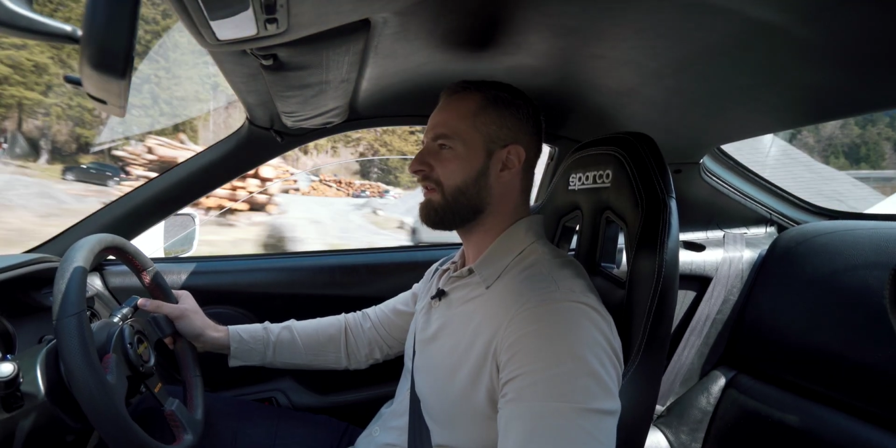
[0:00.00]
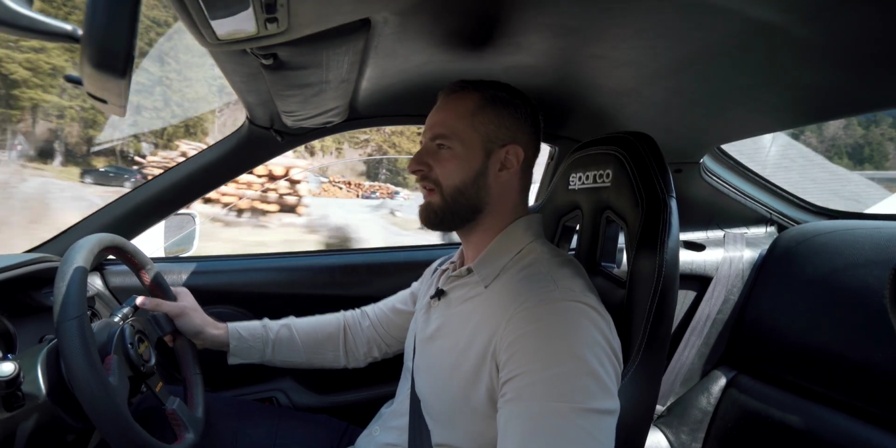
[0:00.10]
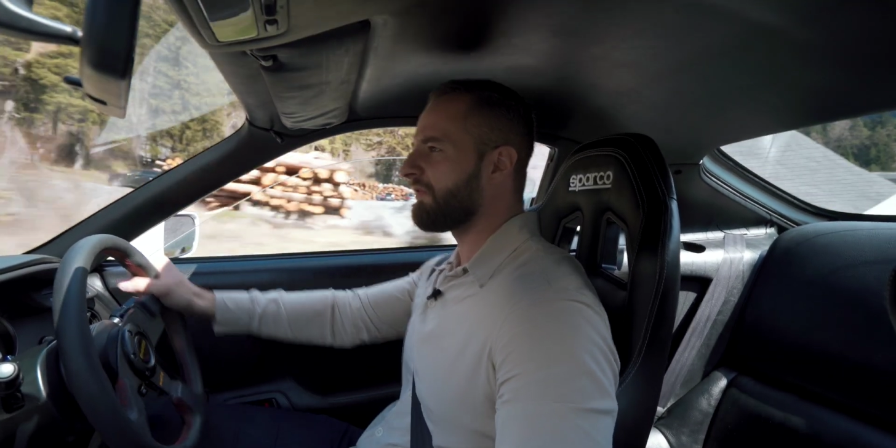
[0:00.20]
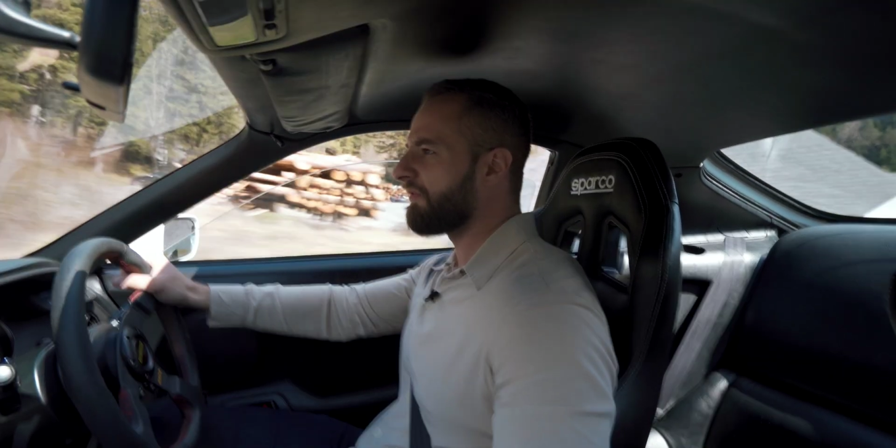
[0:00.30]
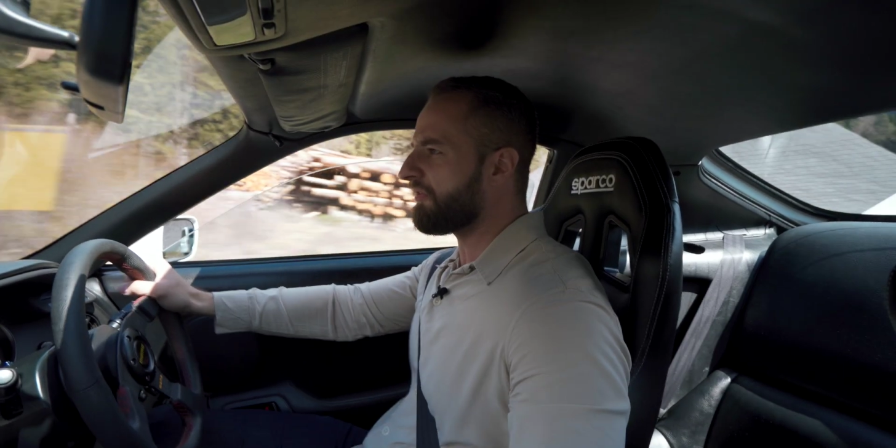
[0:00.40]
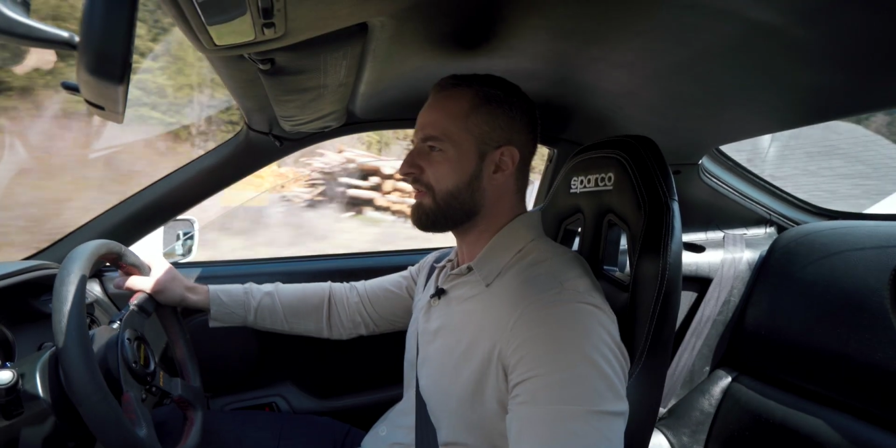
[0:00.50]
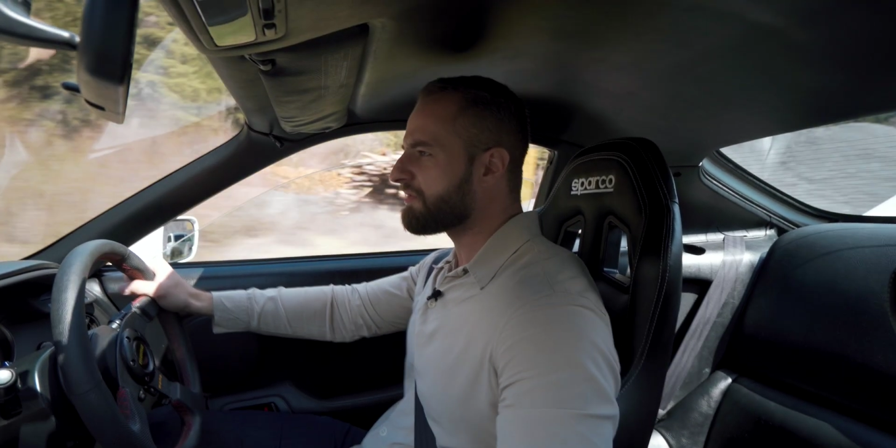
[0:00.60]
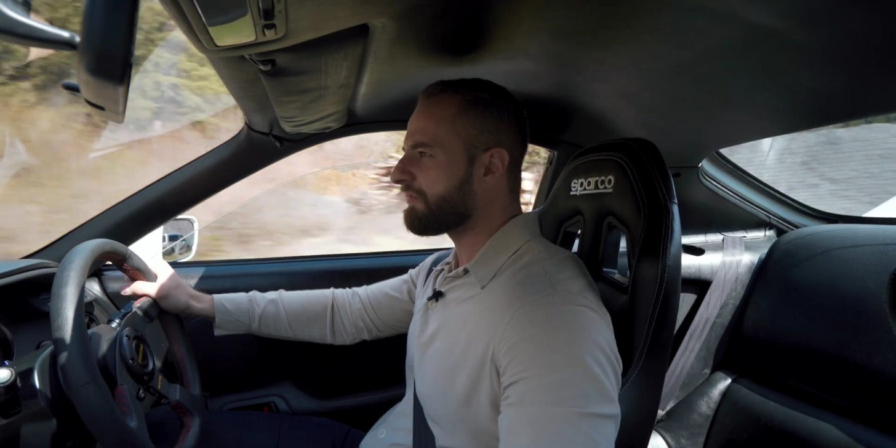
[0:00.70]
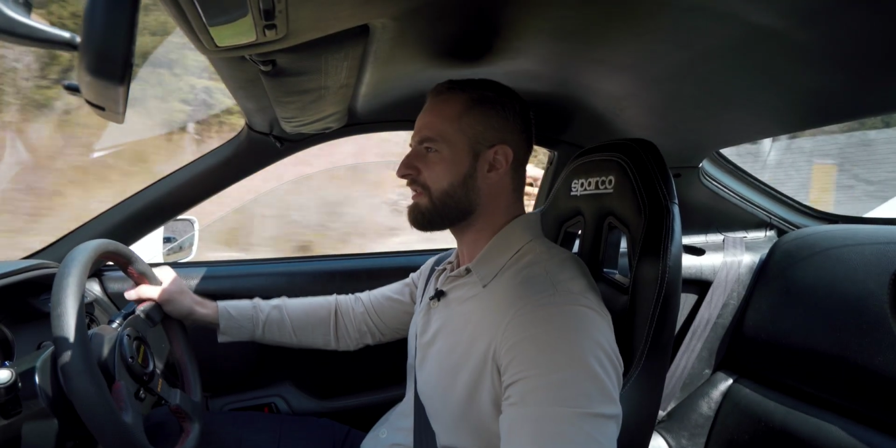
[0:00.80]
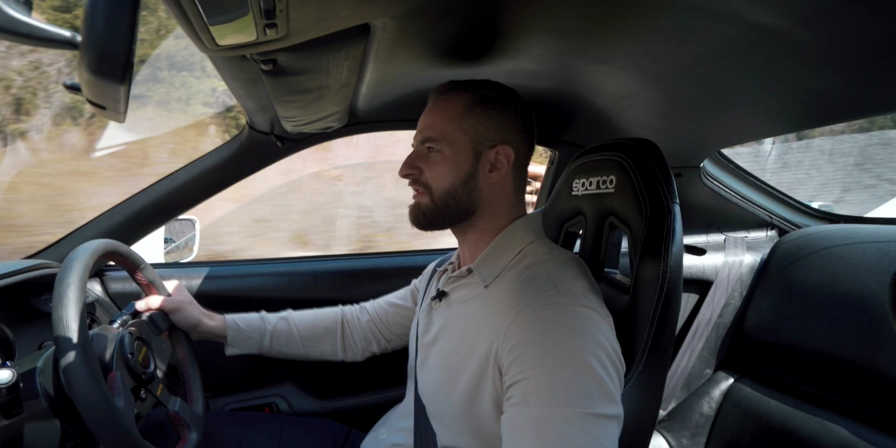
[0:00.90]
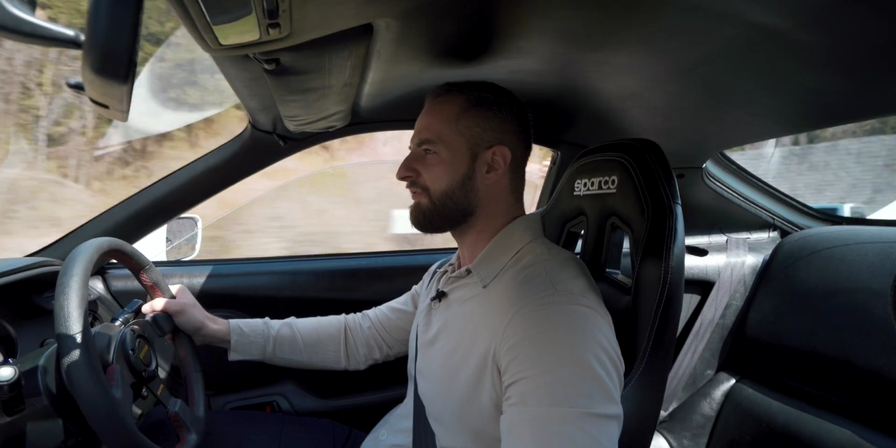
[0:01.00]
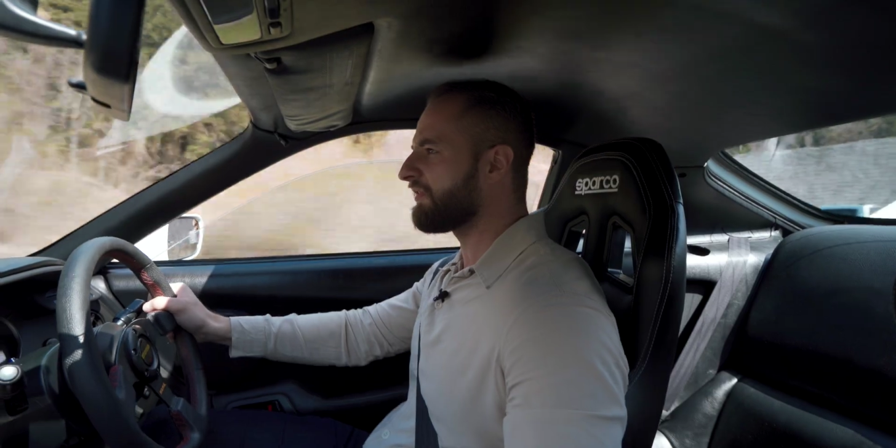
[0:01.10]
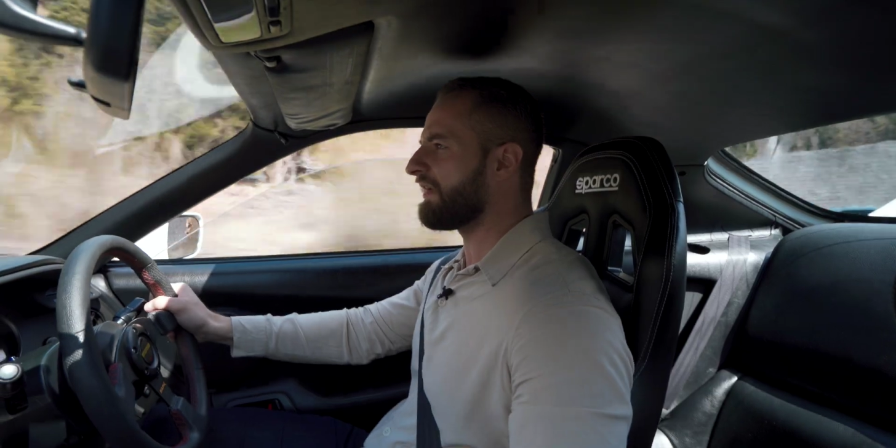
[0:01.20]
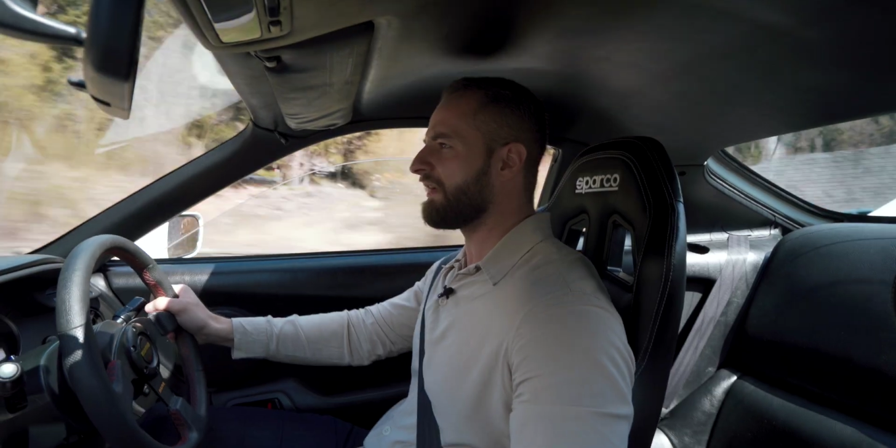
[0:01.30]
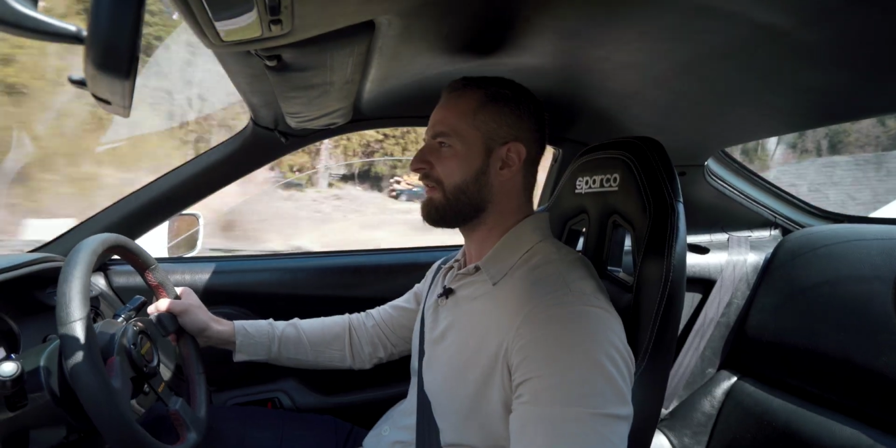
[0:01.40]
I don't think so. Let's
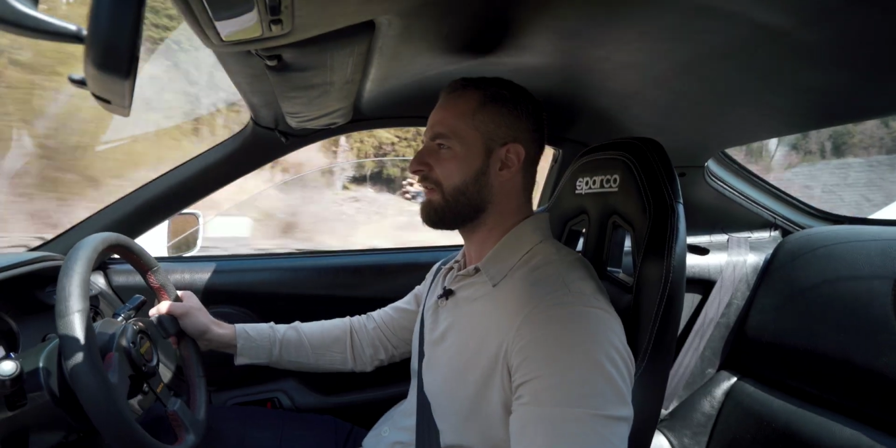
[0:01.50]
overtake.